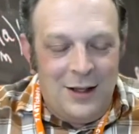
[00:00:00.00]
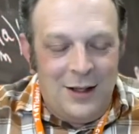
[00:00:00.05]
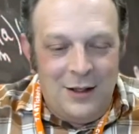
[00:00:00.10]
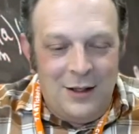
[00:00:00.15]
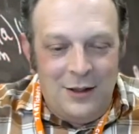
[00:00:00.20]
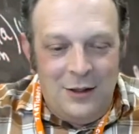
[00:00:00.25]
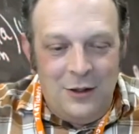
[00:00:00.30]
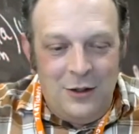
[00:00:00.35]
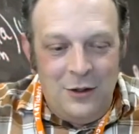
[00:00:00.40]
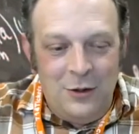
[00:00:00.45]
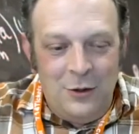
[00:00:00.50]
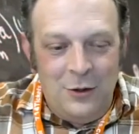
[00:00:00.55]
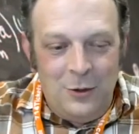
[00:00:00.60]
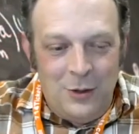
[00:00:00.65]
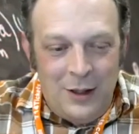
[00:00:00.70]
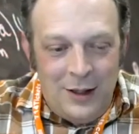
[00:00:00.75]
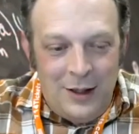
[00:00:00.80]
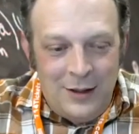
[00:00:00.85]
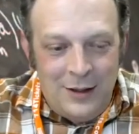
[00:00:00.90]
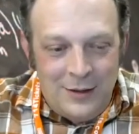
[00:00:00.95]
you
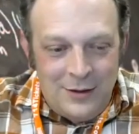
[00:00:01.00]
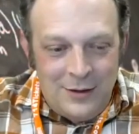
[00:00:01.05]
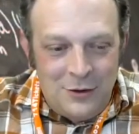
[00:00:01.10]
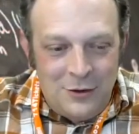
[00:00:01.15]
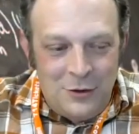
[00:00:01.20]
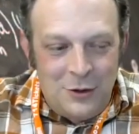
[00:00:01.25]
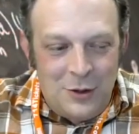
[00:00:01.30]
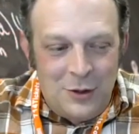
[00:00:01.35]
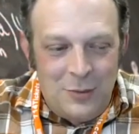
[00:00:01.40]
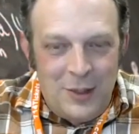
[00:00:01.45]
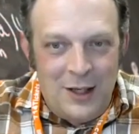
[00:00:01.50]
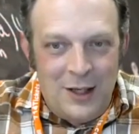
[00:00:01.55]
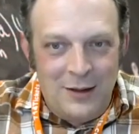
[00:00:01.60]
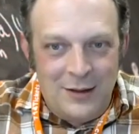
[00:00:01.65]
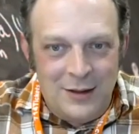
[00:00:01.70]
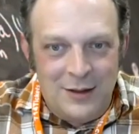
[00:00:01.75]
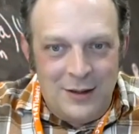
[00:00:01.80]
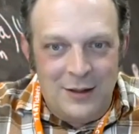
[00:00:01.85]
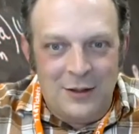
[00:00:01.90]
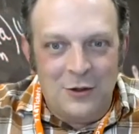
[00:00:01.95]
like to talk
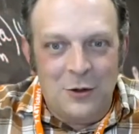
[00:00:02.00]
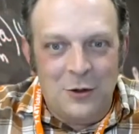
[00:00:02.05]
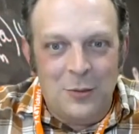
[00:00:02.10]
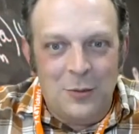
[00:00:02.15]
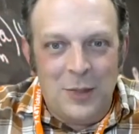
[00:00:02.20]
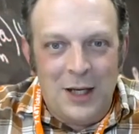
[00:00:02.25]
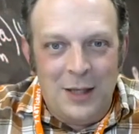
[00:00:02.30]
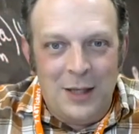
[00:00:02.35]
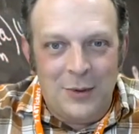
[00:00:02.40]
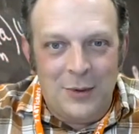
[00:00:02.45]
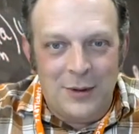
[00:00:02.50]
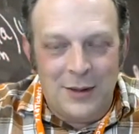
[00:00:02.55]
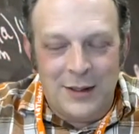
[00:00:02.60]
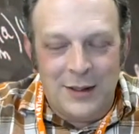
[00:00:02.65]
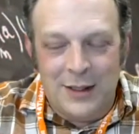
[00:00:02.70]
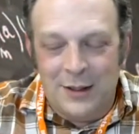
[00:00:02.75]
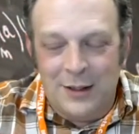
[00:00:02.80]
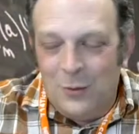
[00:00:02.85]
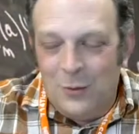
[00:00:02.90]
about it in your papers,